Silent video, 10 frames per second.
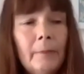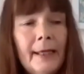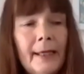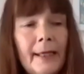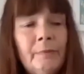
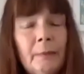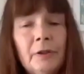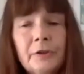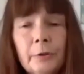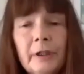places where
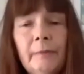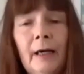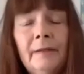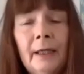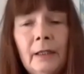people are talking
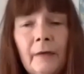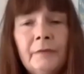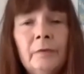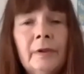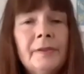about their
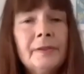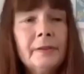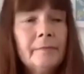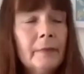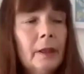loved ones
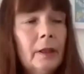and